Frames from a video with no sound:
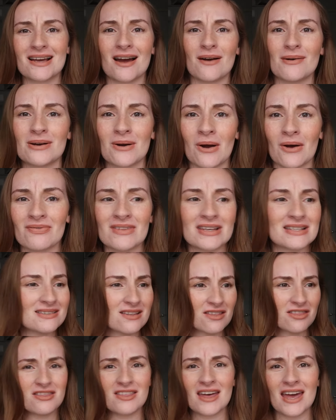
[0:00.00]
going on, there's
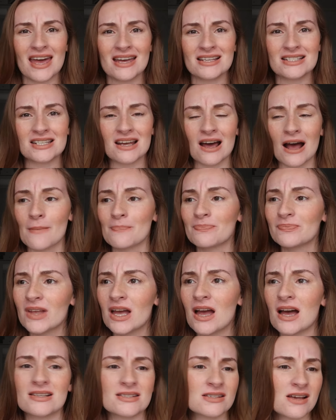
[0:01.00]
the theatre,
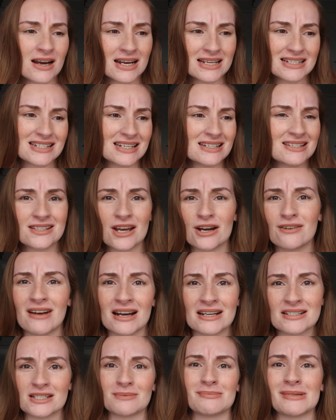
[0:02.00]
a silent disco
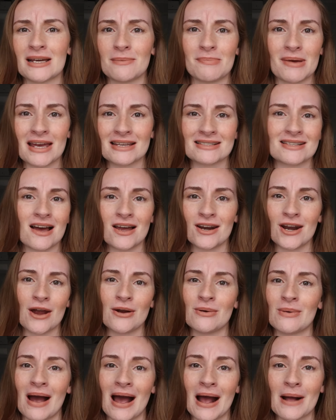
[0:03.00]
randomly appears out of
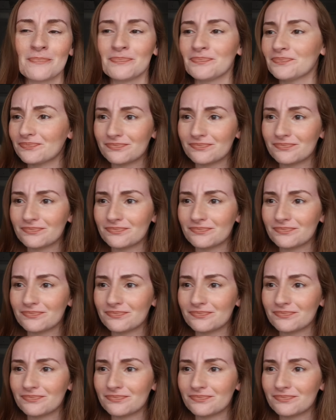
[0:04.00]
nowhere.